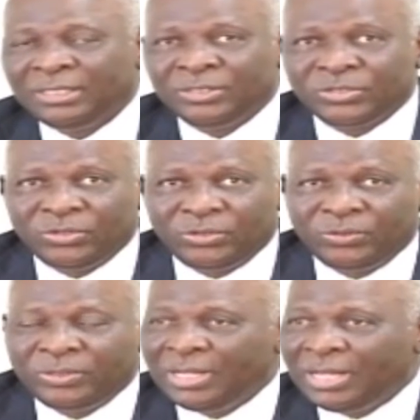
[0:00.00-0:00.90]

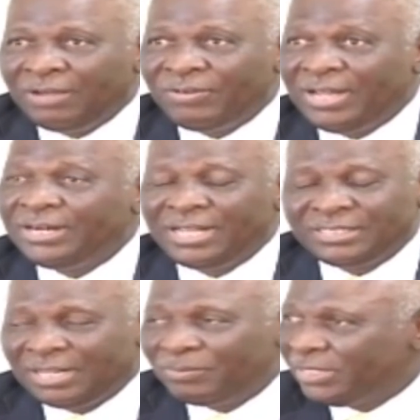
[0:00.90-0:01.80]
So I've had a nice
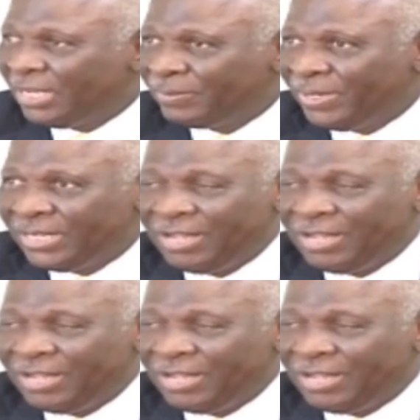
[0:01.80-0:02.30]
time in Jamaica.